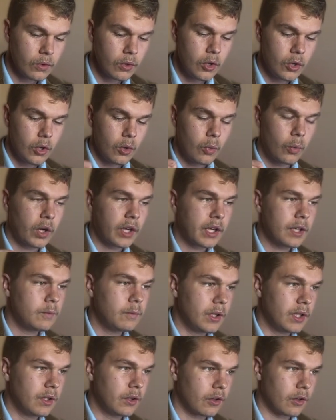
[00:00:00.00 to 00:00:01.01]
what can
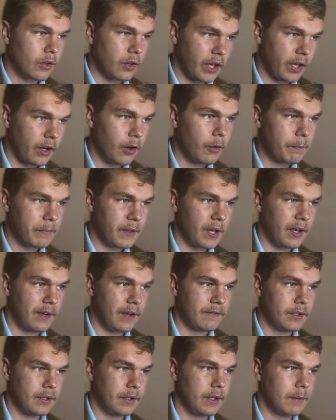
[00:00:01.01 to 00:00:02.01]
we learn? I hope that
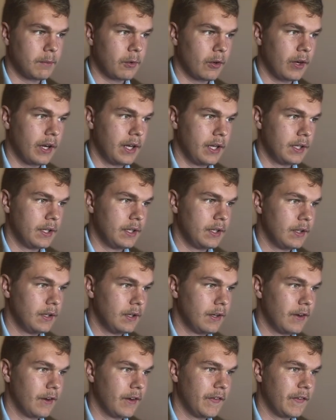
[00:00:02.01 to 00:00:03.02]
I've deliberated
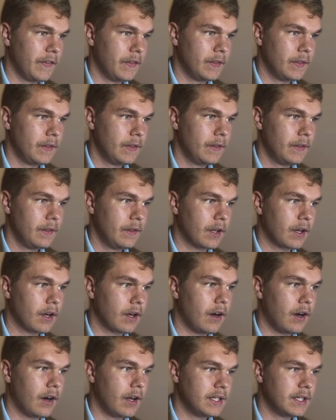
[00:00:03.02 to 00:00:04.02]
on the
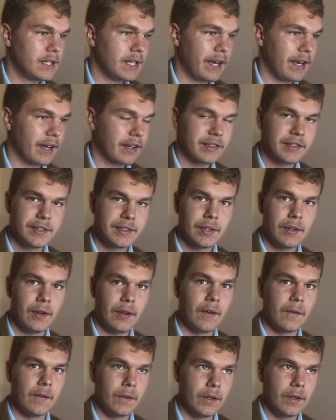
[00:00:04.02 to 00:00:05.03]
context
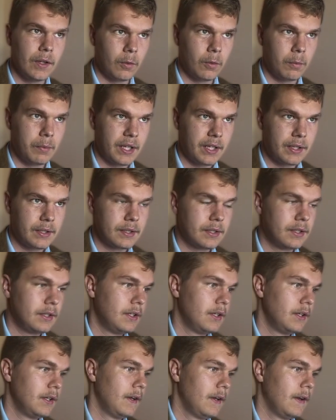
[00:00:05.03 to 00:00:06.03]
a little bit.
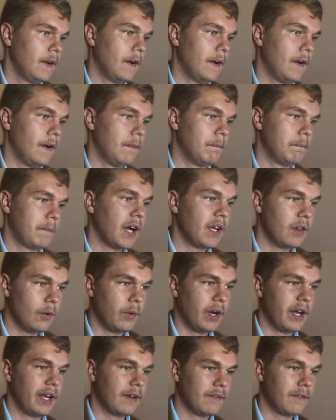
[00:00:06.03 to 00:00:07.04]
By the
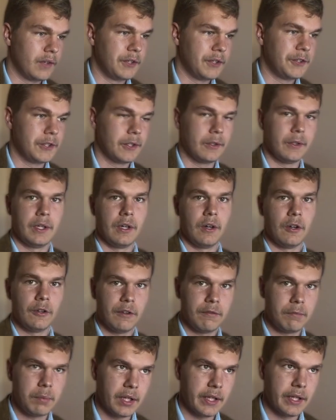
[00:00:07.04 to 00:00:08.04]
way, eventually all
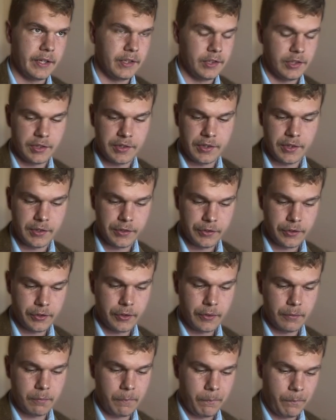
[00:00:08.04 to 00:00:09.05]
of Pelagius's
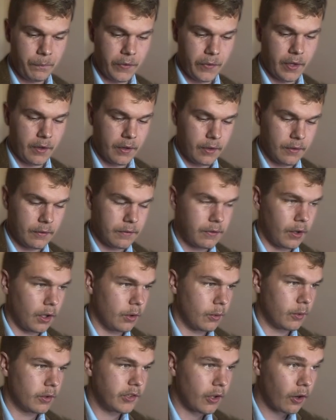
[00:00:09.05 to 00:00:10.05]

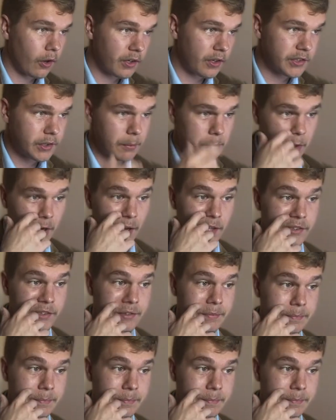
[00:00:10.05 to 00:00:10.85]
followers are suppressed,